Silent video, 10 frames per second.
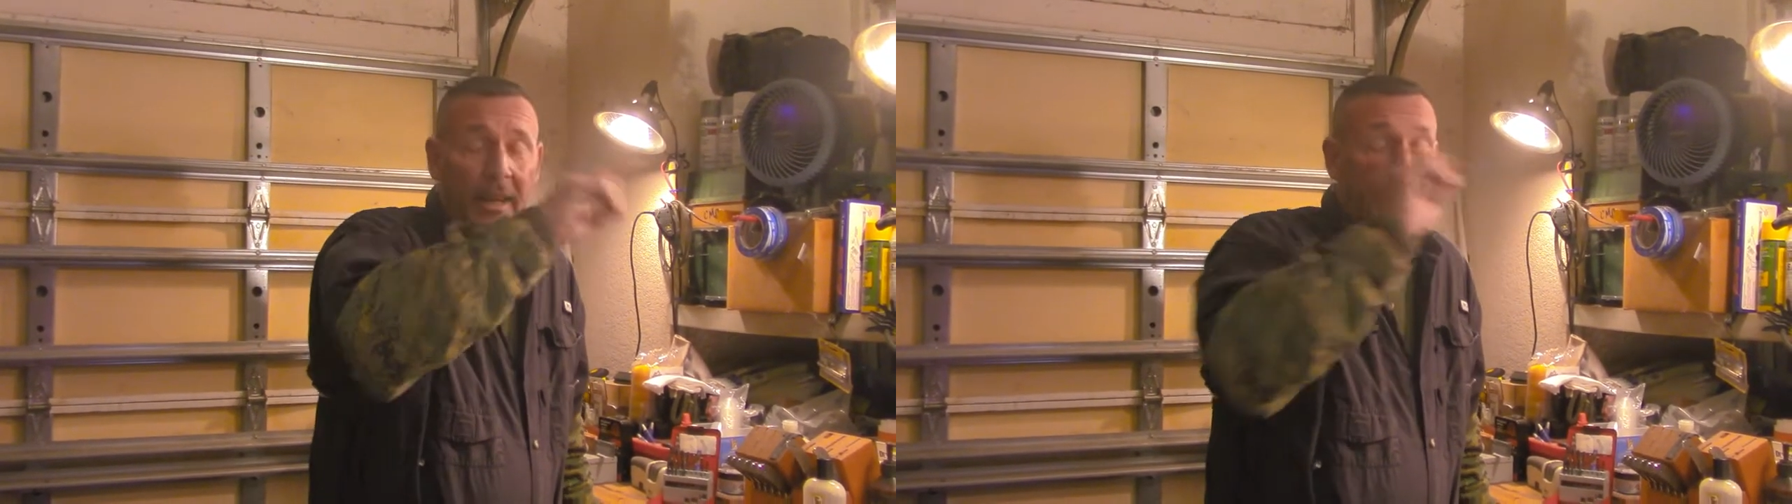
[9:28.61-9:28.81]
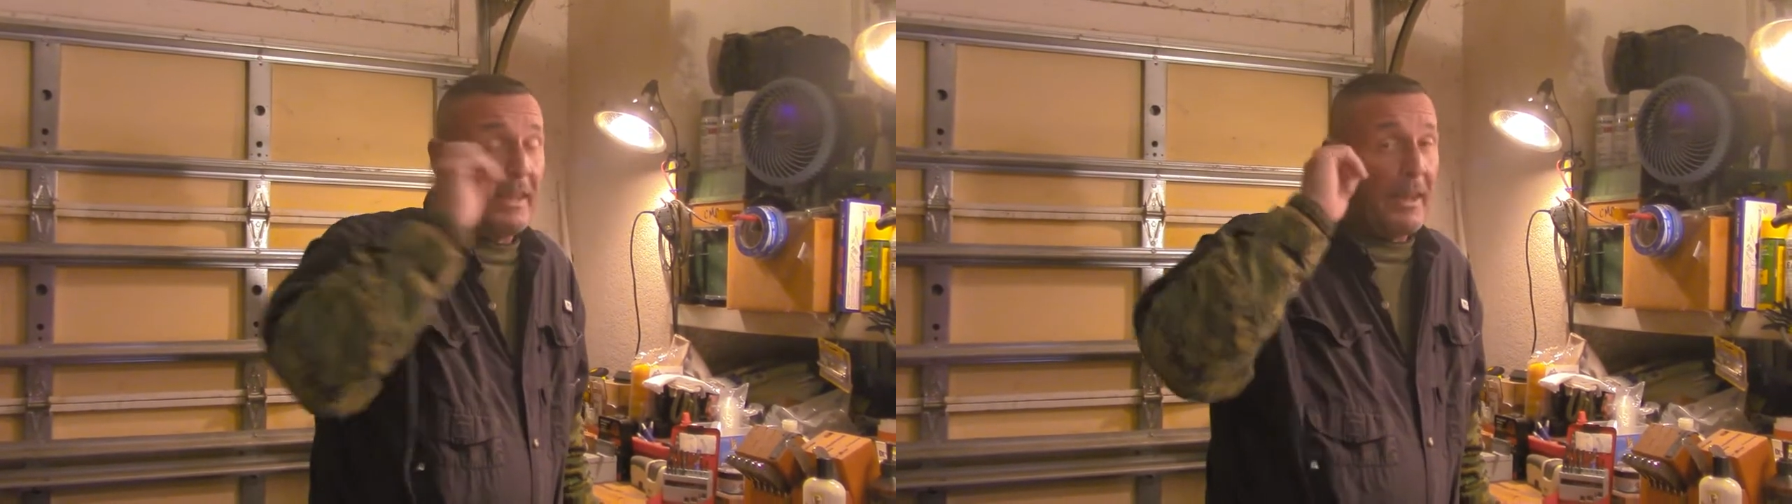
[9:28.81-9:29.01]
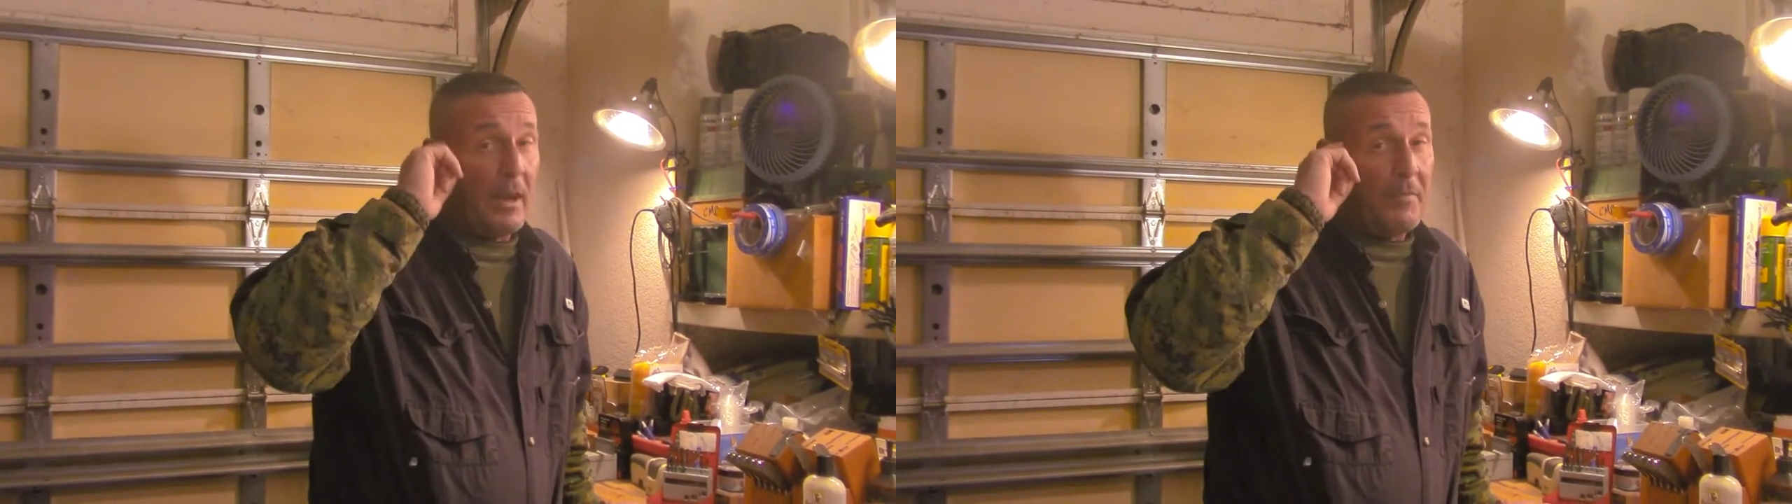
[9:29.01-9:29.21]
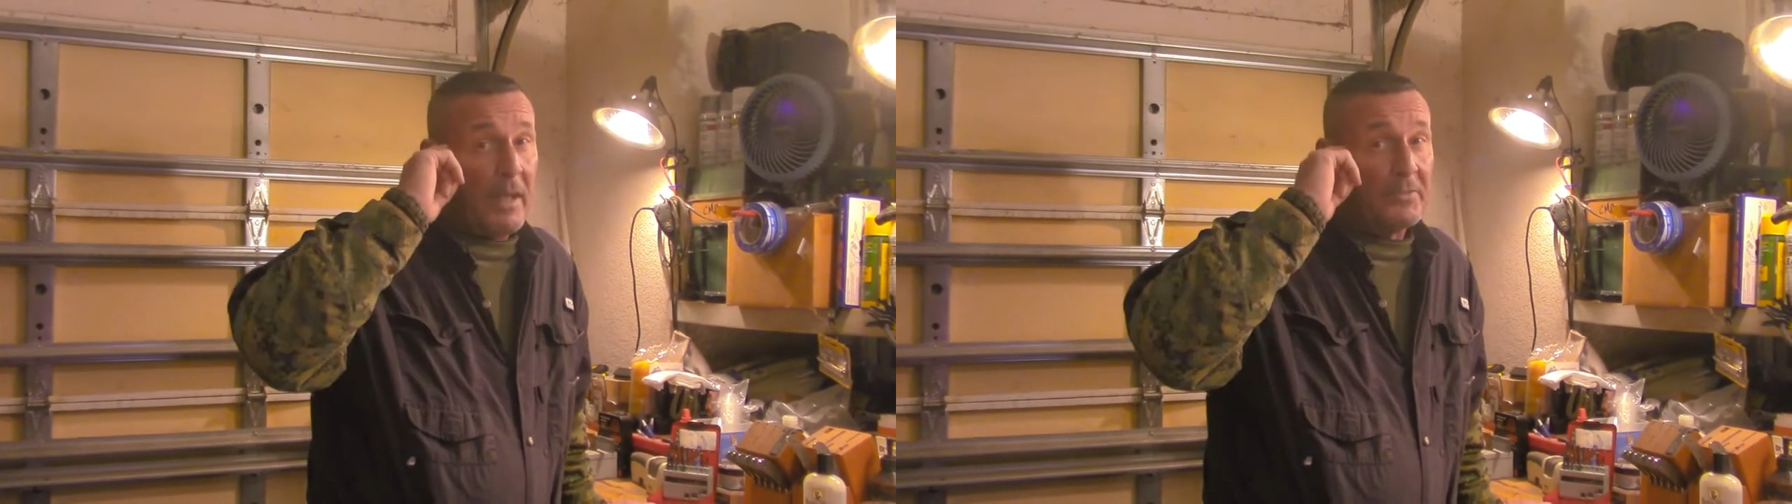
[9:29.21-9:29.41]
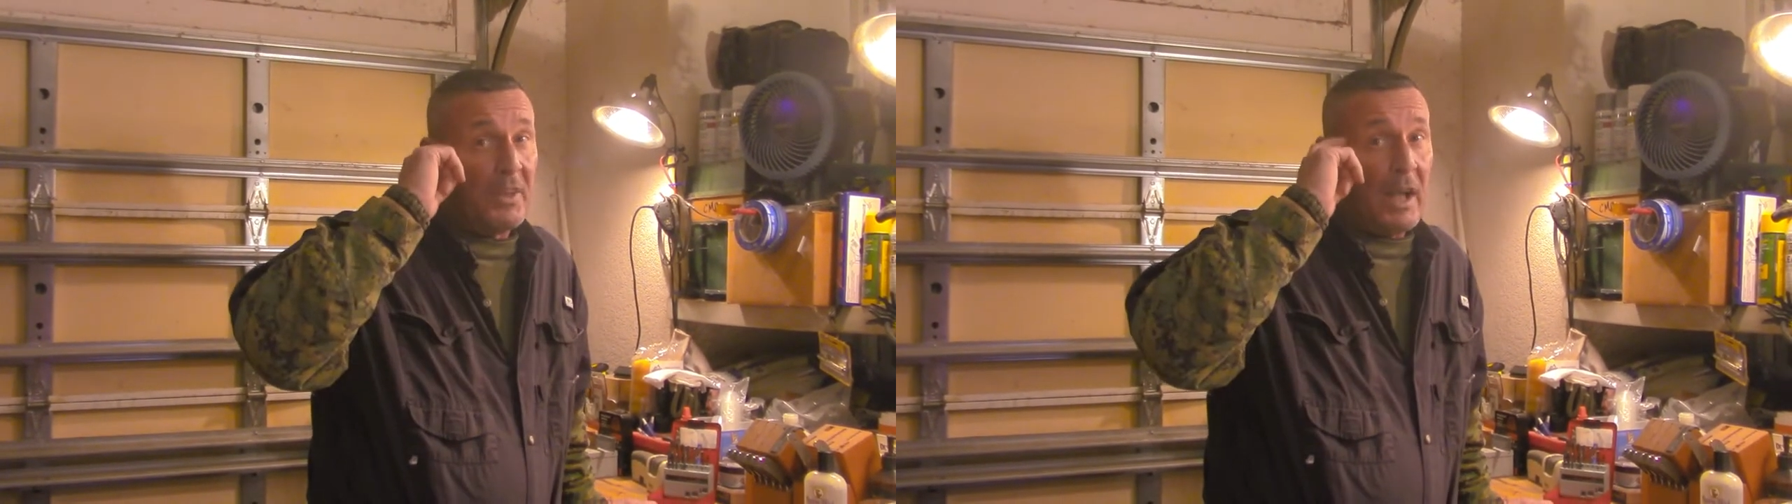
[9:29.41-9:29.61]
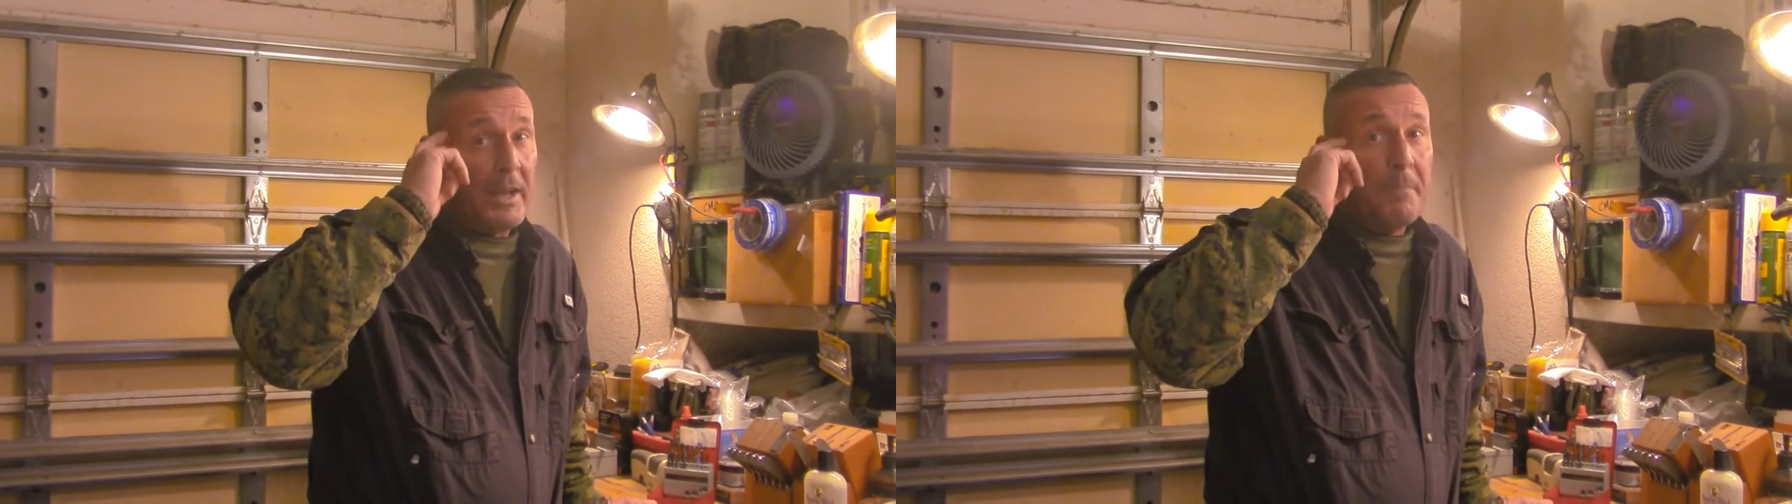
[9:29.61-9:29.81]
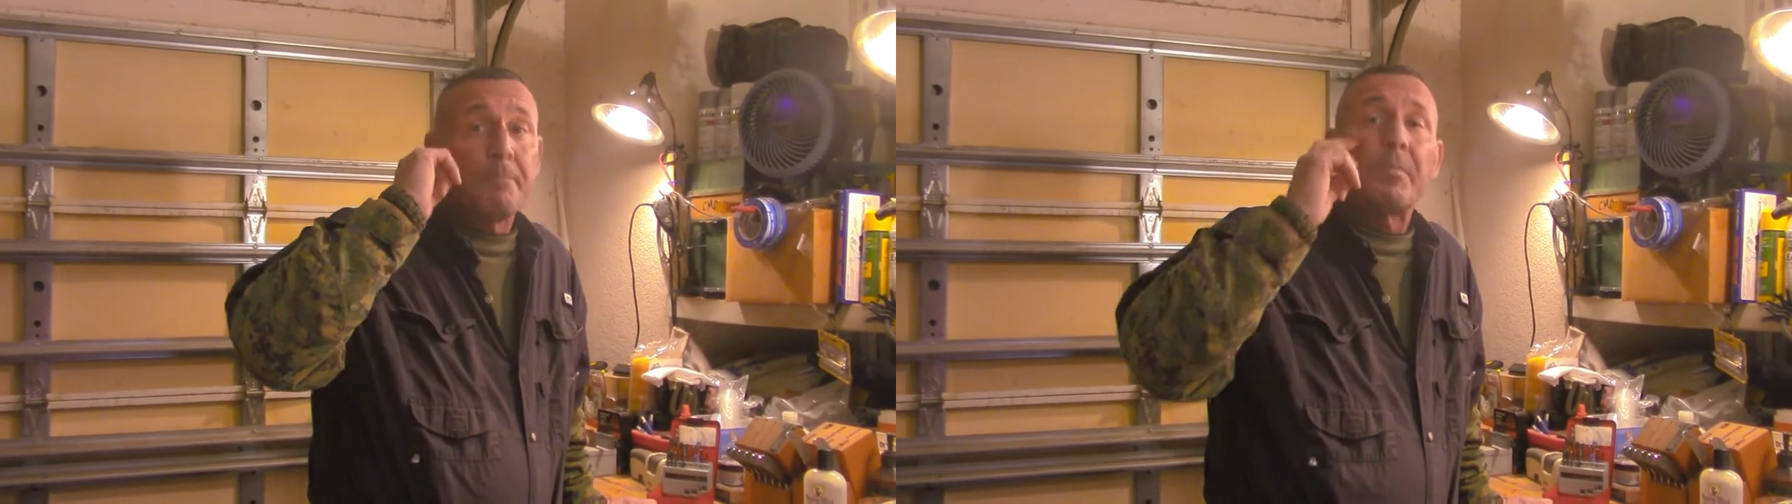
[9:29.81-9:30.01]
take care of outside.